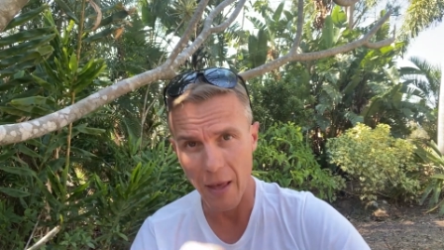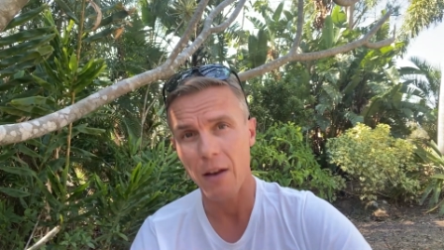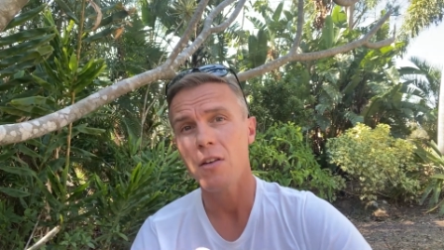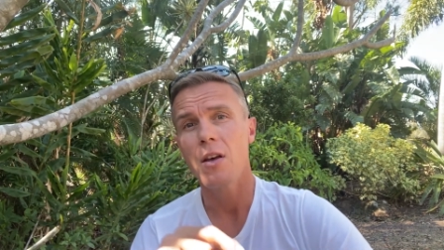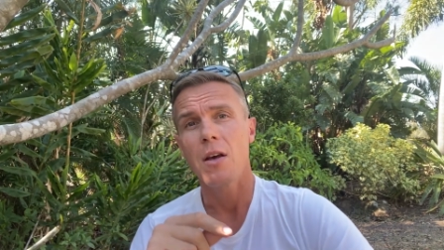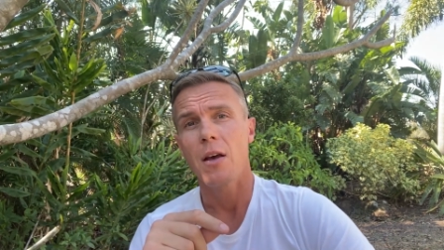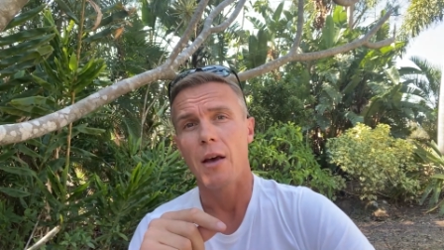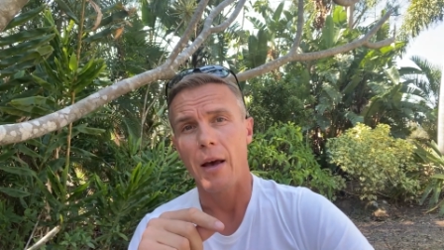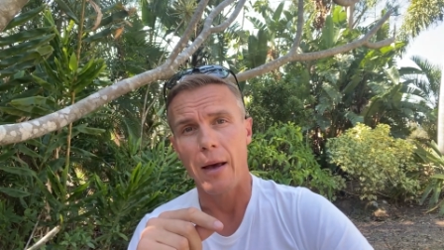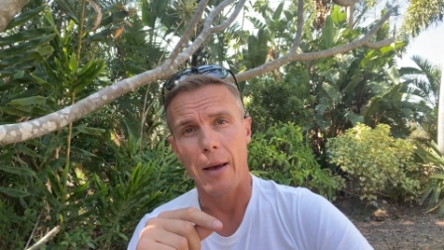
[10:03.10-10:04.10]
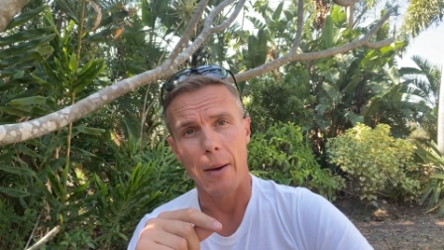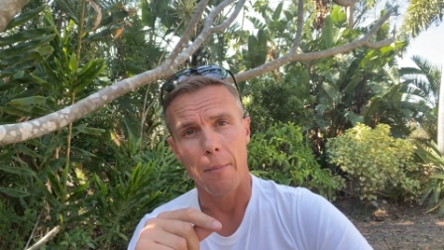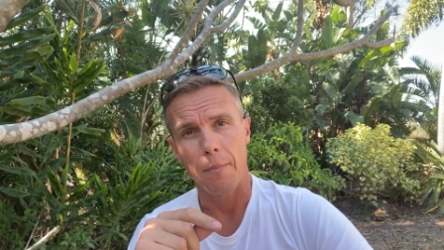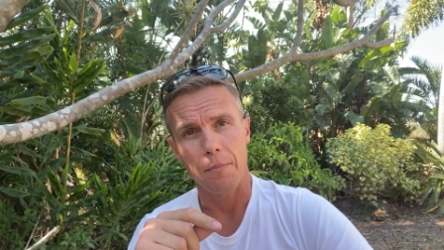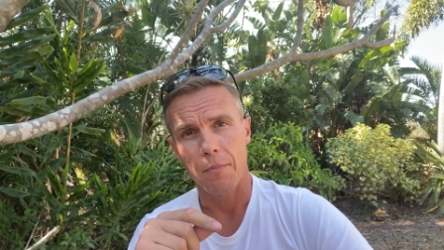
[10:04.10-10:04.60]
that.
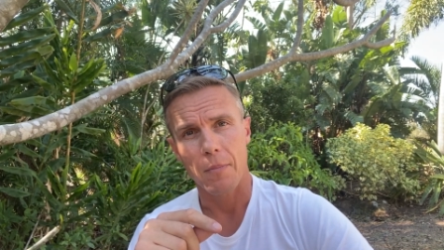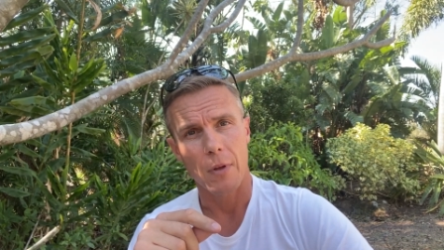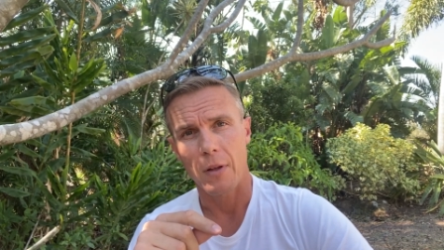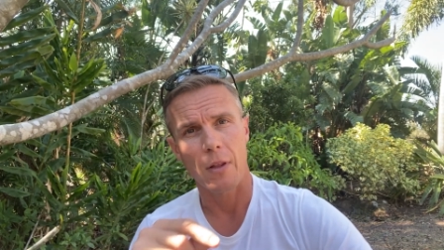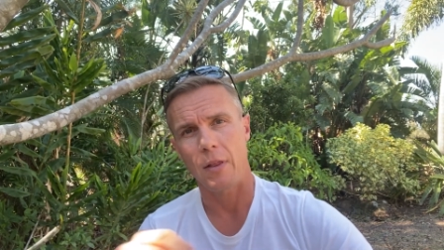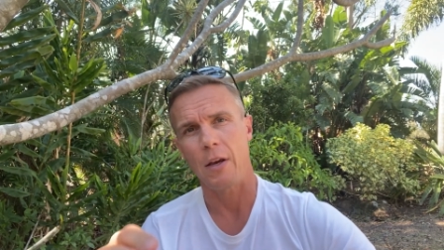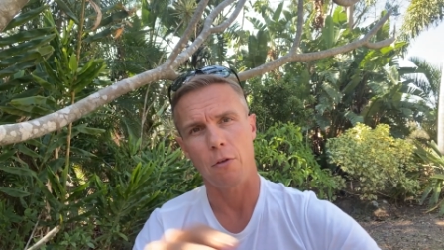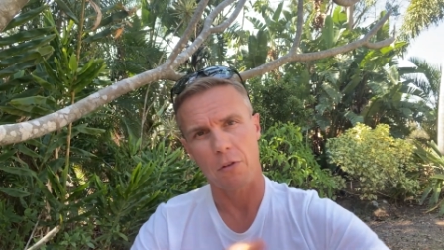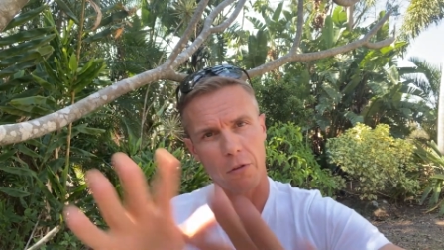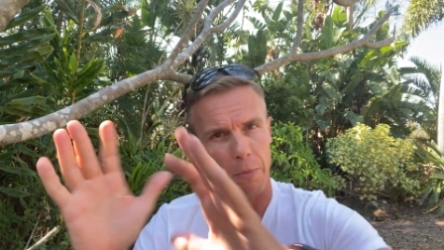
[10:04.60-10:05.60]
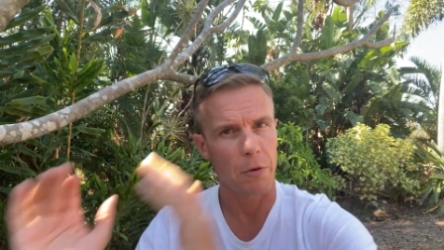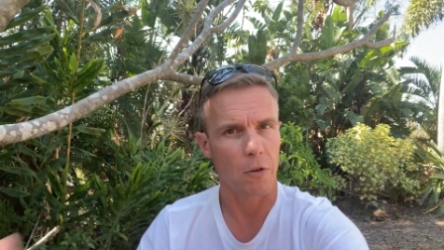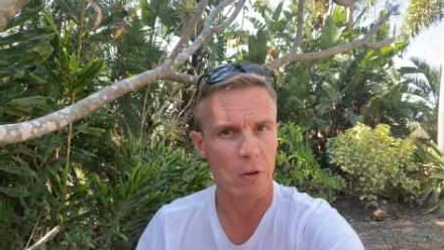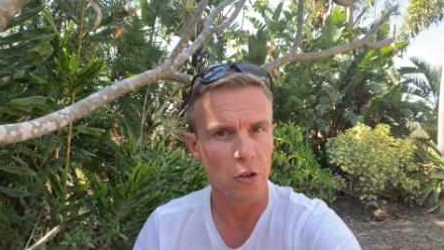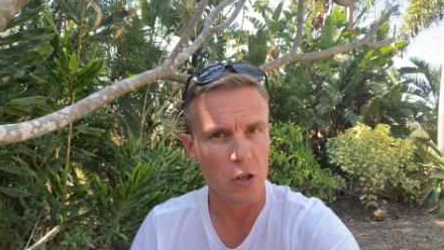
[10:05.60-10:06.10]
Um, there is a separate
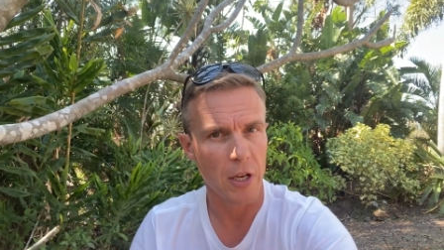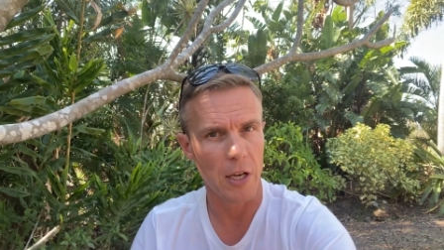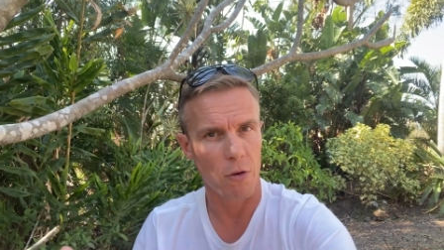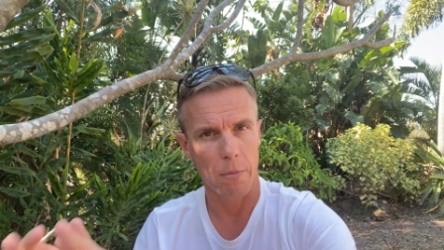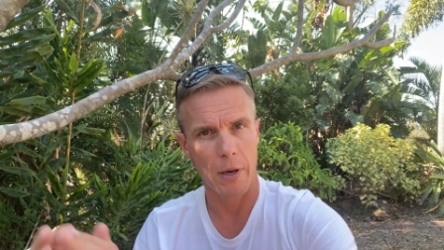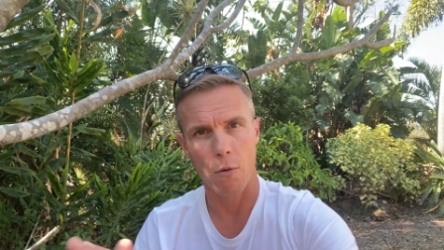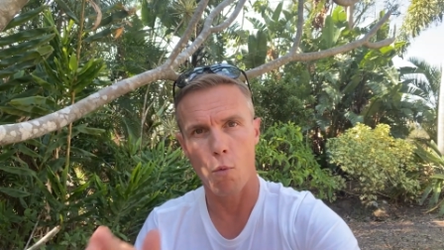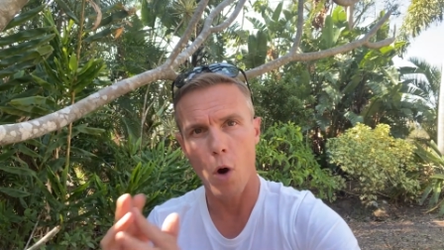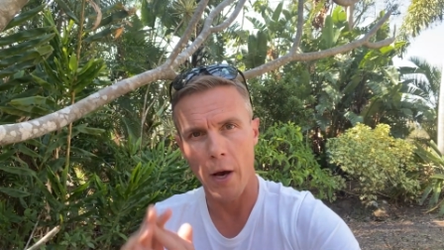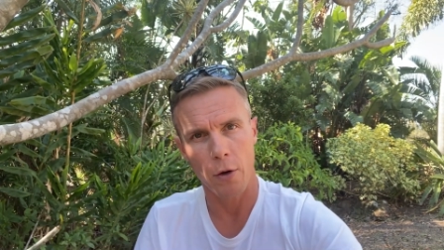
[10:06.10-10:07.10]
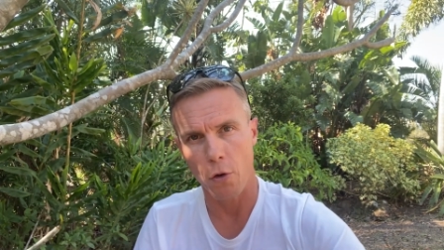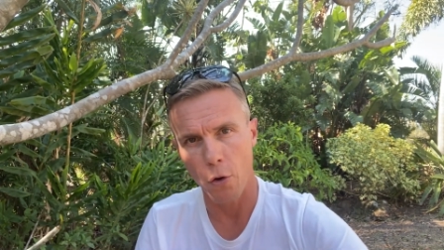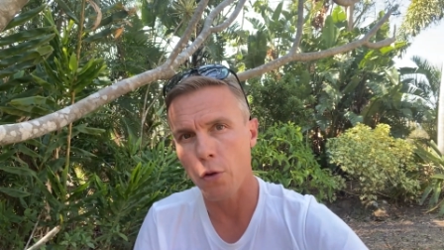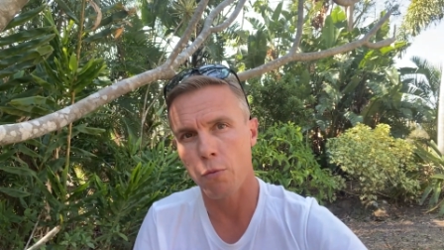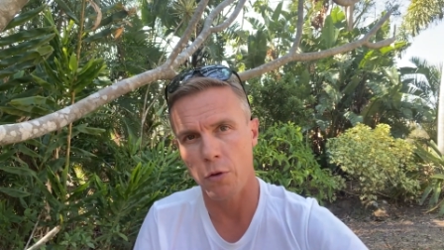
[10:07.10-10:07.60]
discussion here about why on
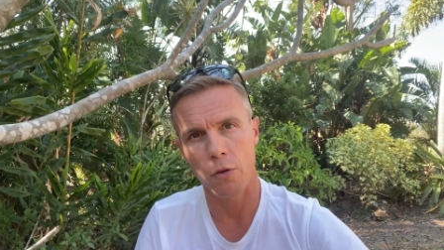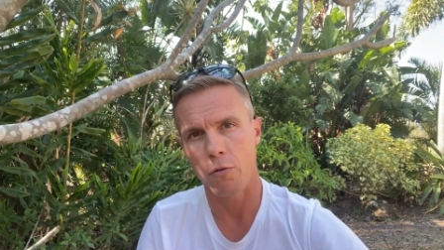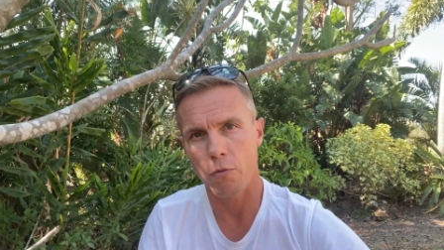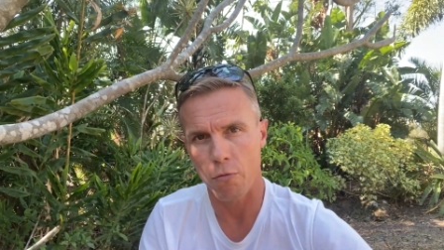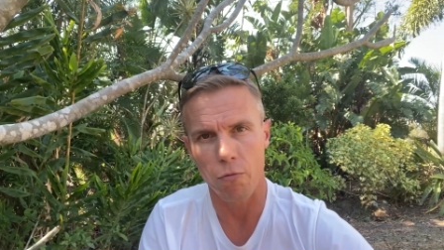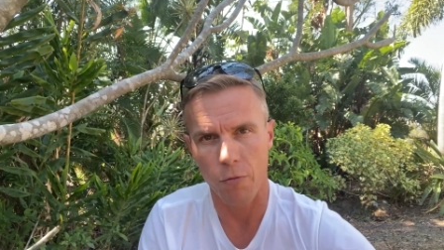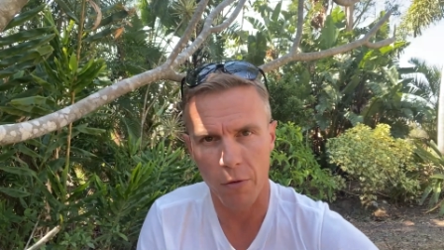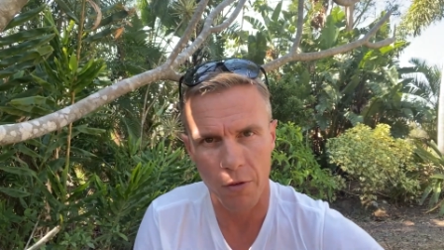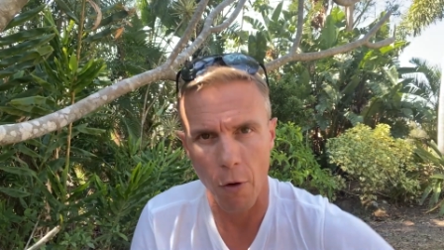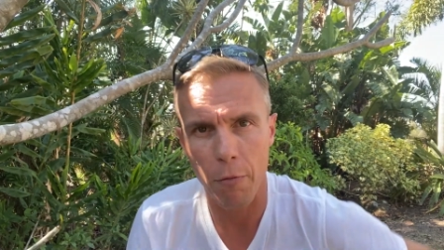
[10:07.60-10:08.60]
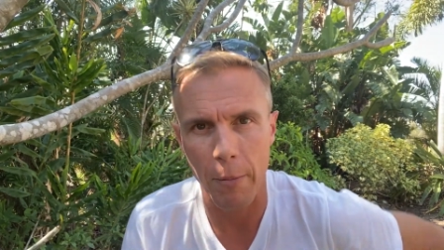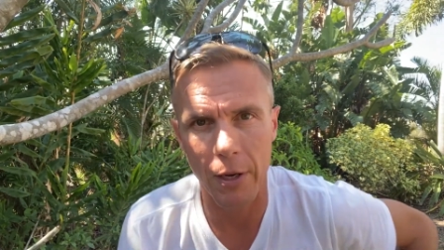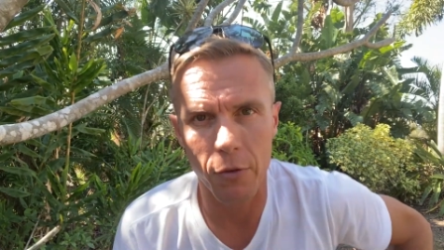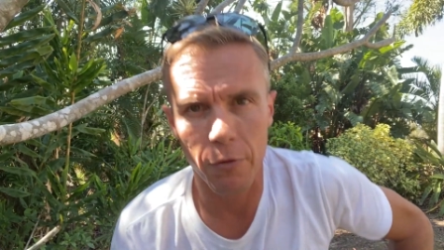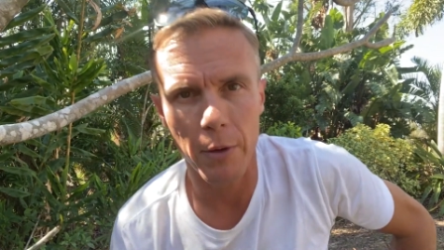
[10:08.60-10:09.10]
earth would you
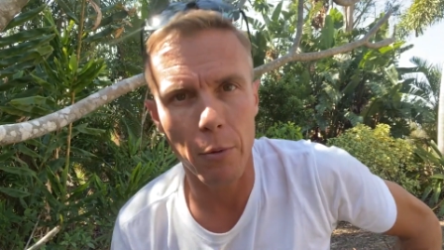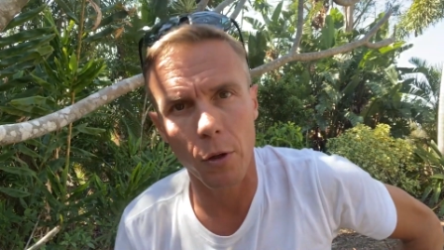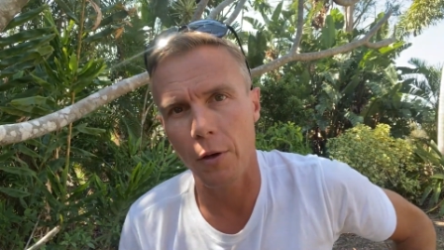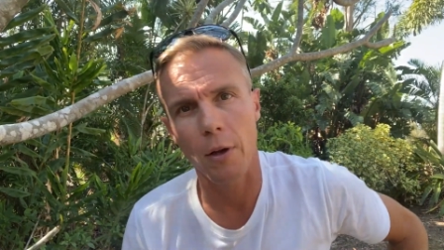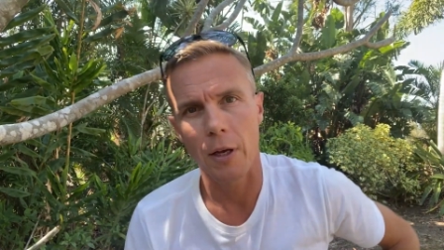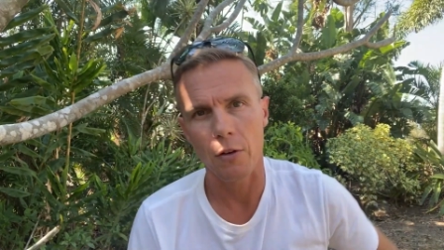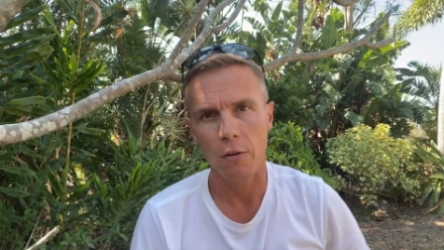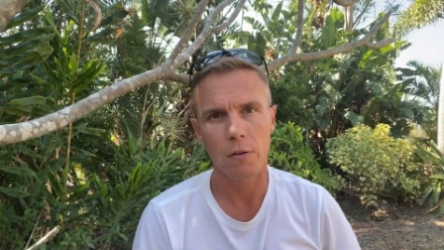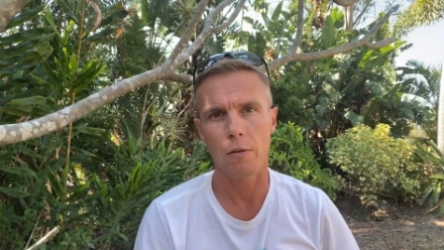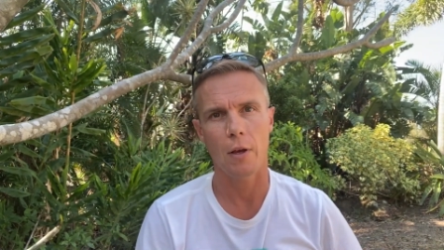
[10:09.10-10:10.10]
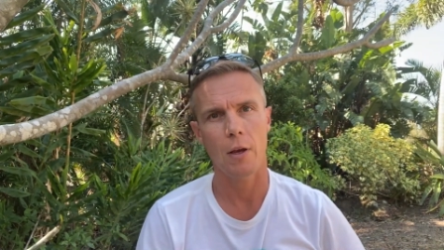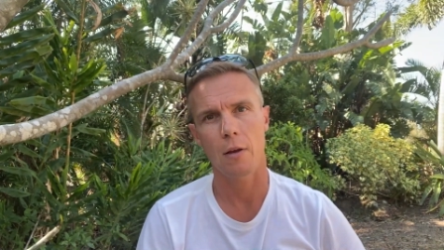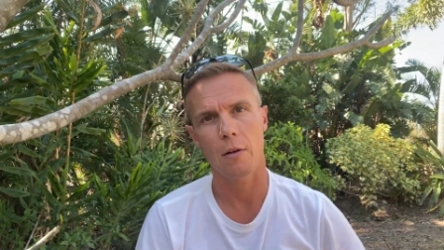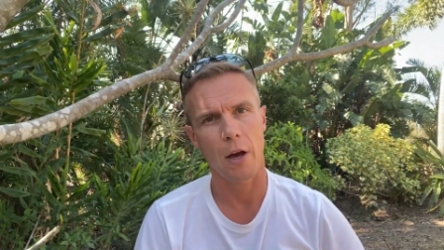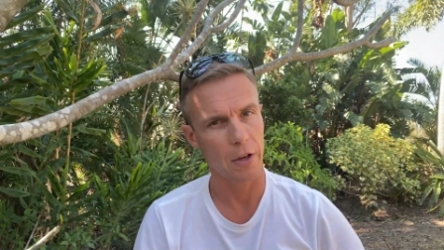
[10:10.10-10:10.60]
self-manage vBulletin. I just,
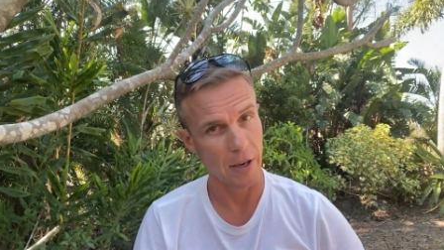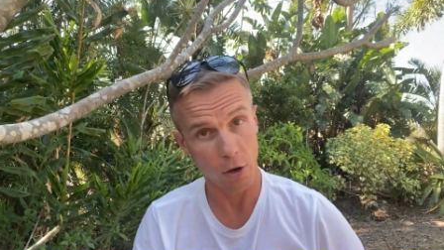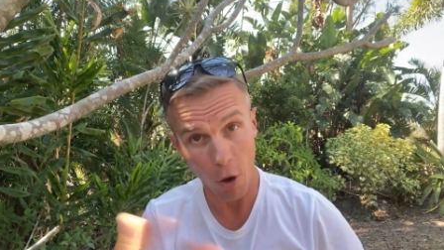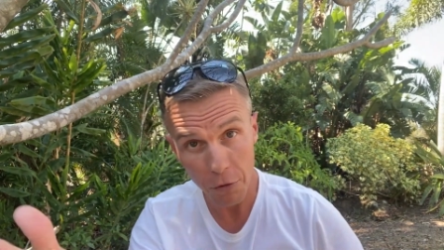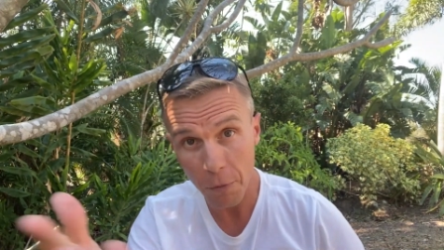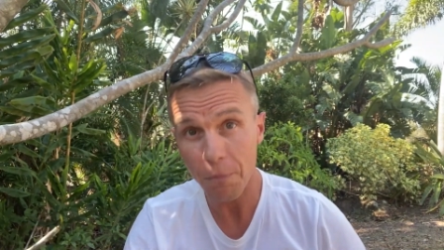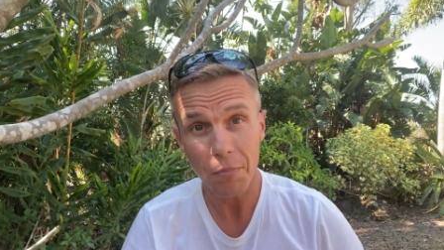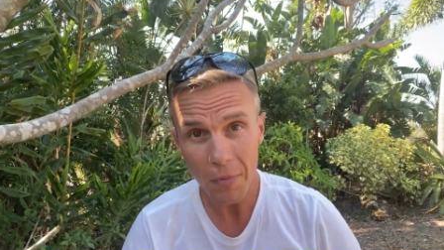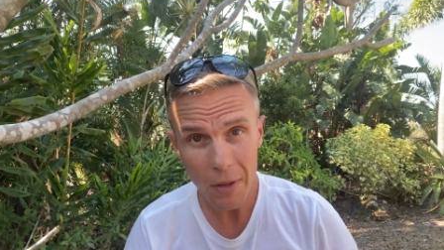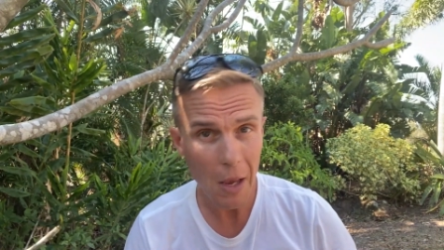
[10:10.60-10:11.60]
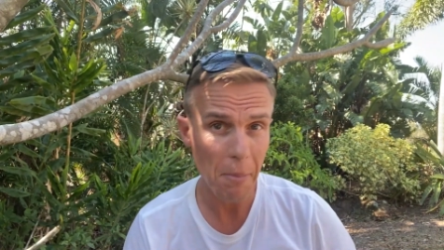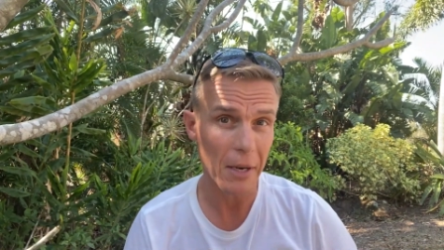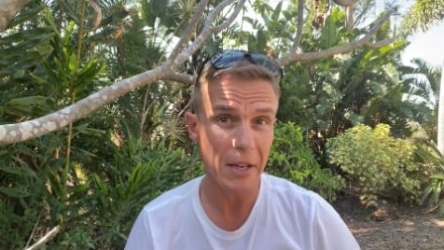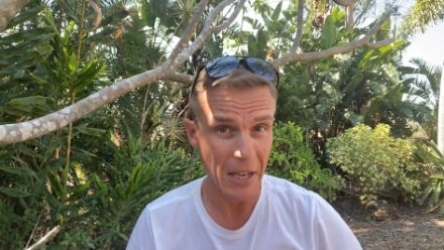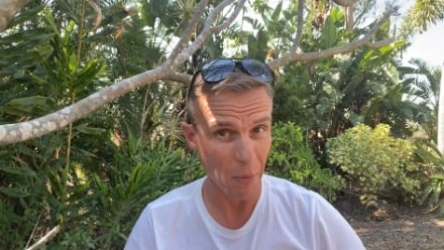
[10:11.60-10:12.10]
okay, cost,
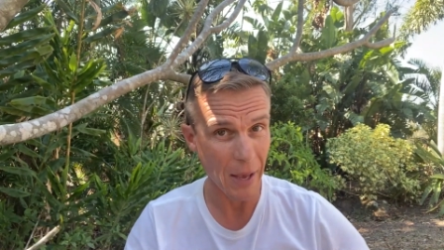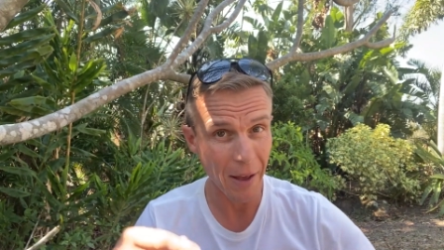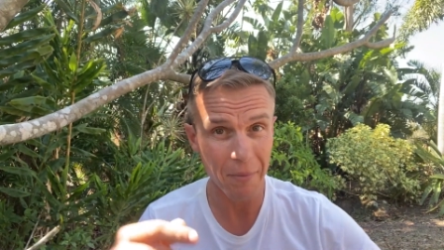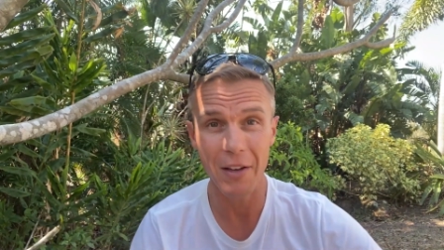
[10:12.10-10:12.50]
but here we are.